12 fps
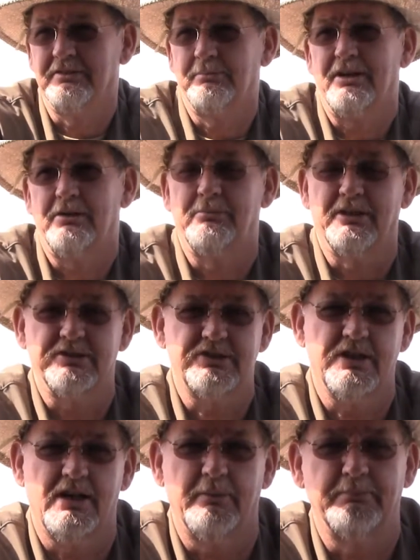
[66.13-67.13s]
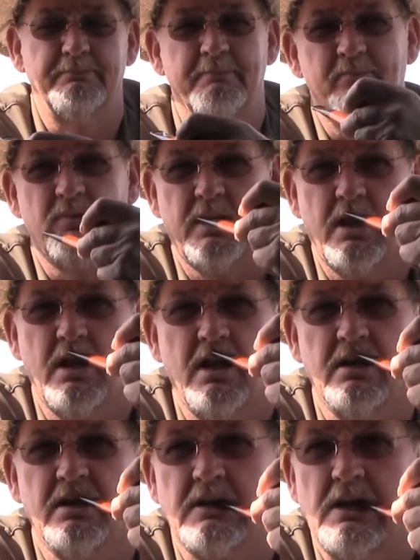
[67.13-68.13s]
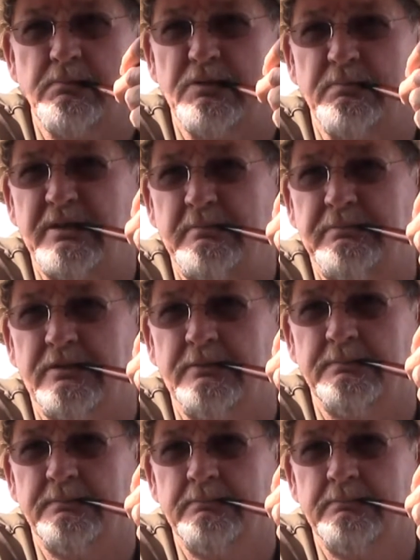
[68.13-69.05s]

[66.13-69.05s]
about my shop. A couple of people